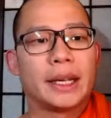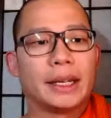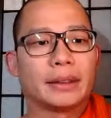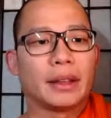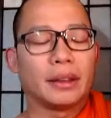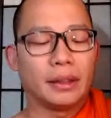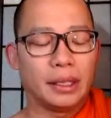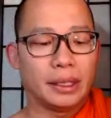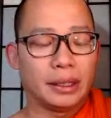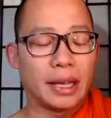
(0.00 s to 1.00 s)
And
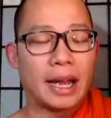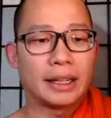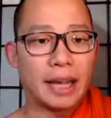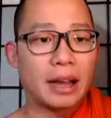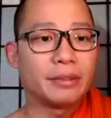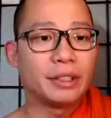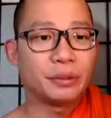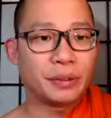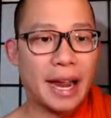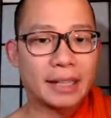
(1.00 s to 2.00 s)
I
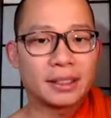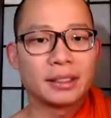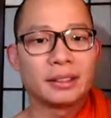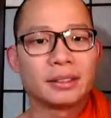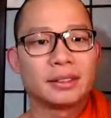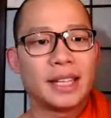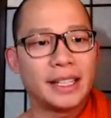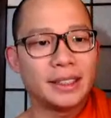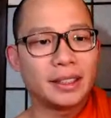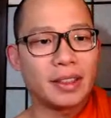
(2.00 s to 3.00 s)
have, in fact,
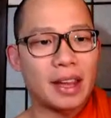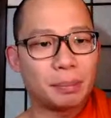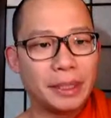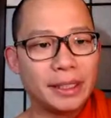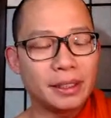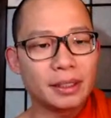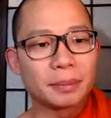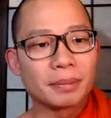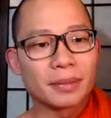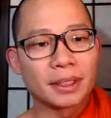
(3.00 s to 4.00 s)
tasted that
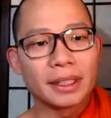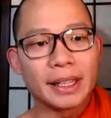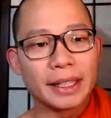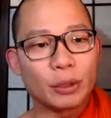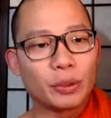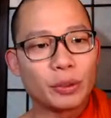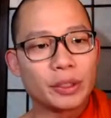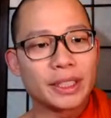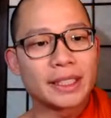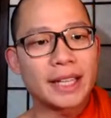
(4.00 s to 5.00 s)
peace. And it
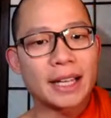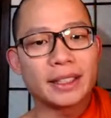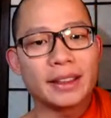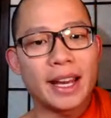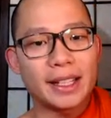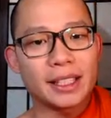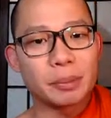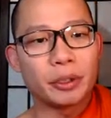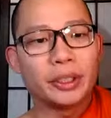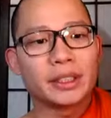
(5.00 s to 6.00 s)
was exactly that
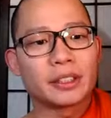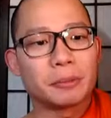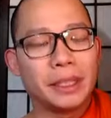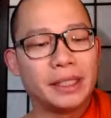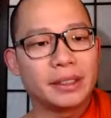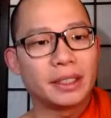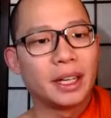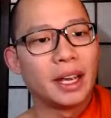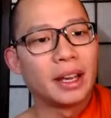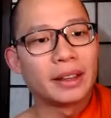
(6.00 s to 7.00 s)
experience of peace
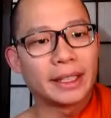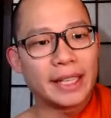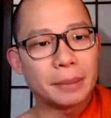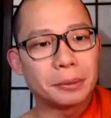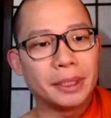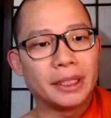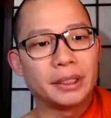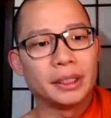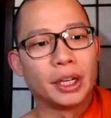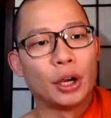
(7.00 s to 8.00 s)
that kept
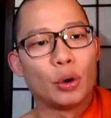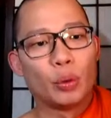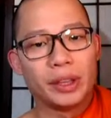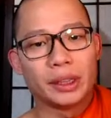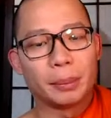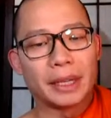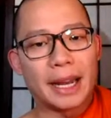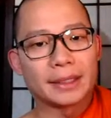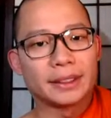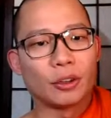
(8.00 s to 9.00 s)
me within the
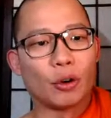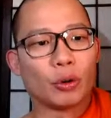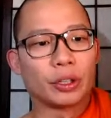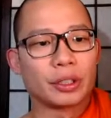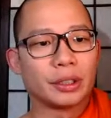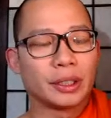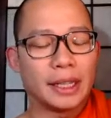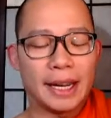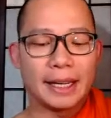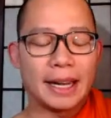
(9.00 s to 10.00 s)
monastic order
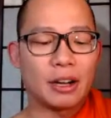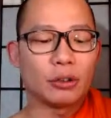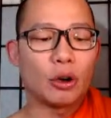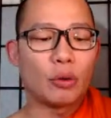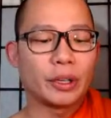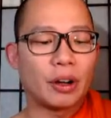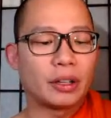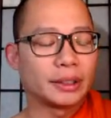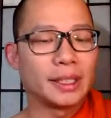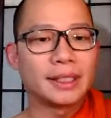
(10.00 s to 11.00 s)
and now going
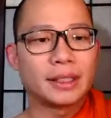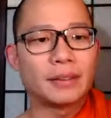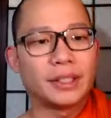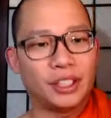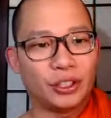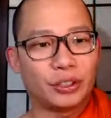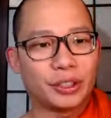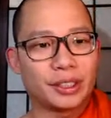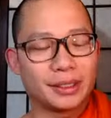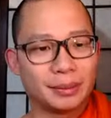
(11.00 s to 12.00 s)
on 7
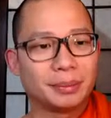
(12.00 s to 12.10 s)
years.